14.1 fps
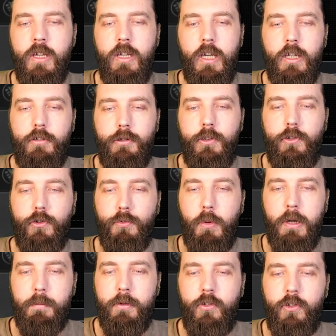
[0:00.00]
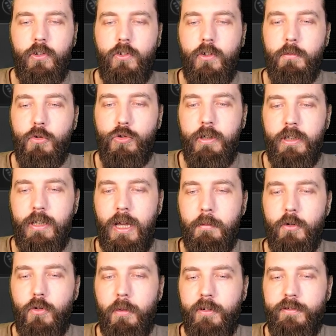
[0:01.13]
Increases weapon system crit
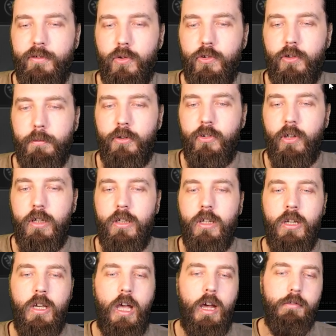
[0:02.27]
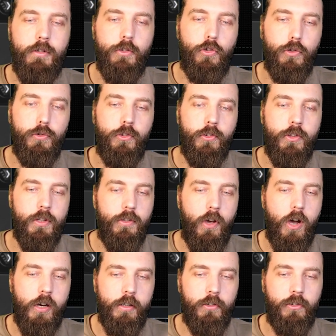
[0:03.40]
damage by 40% and reduces the
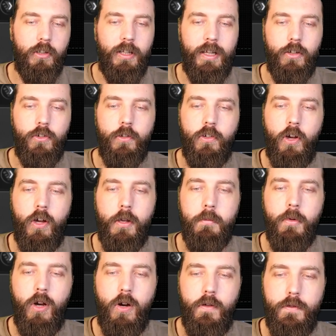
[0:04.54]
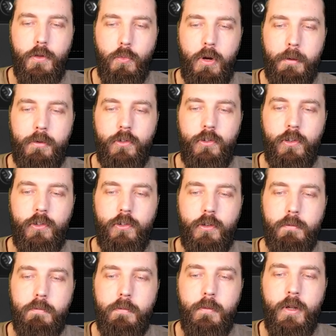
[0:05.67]
target selection time of the weapon
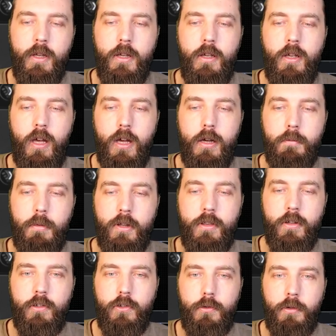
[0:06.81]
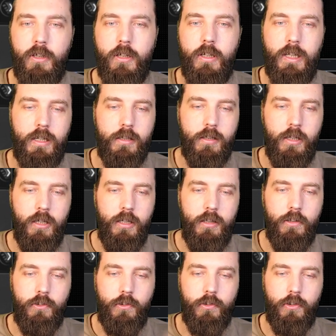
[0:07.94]
system by 30%. Again,
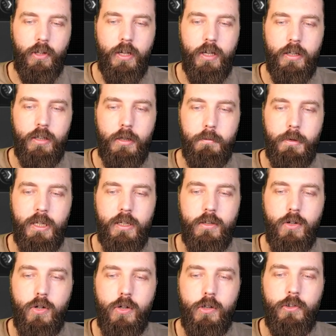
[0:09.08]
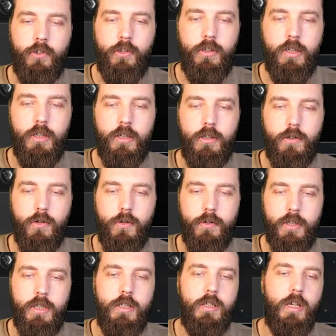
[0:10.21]
this is can be ignored. You can ignore
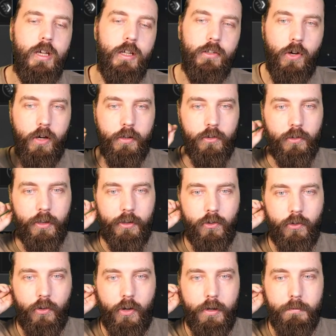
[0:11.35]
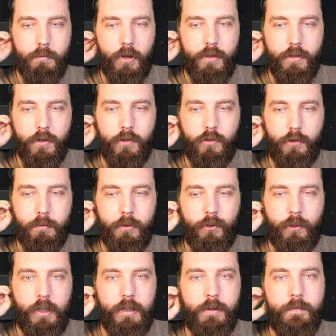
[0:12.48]
the target selection time by
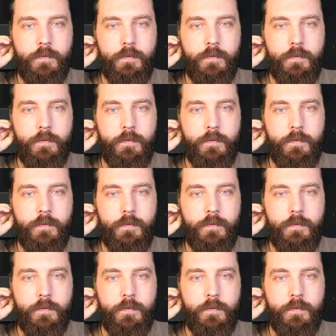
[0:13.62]
30%.